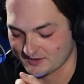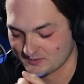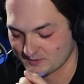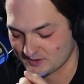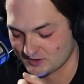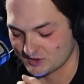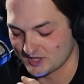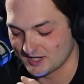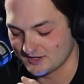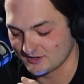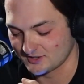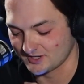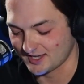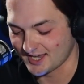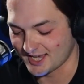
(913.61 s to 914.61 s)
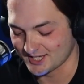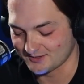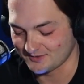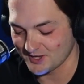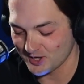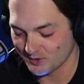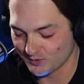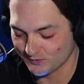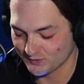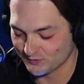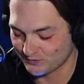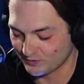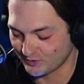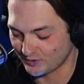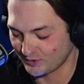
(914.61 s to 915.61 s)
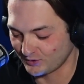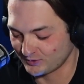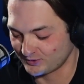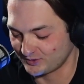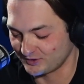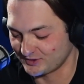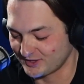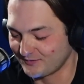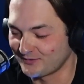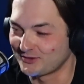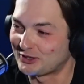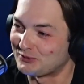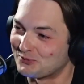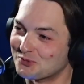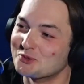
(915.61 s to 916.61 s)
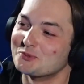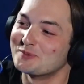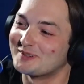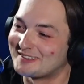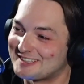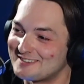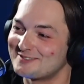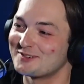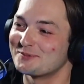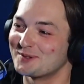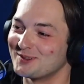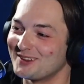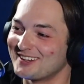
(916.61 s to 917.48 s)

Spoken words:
Just change the gas flying over Fort Knox to something more believable.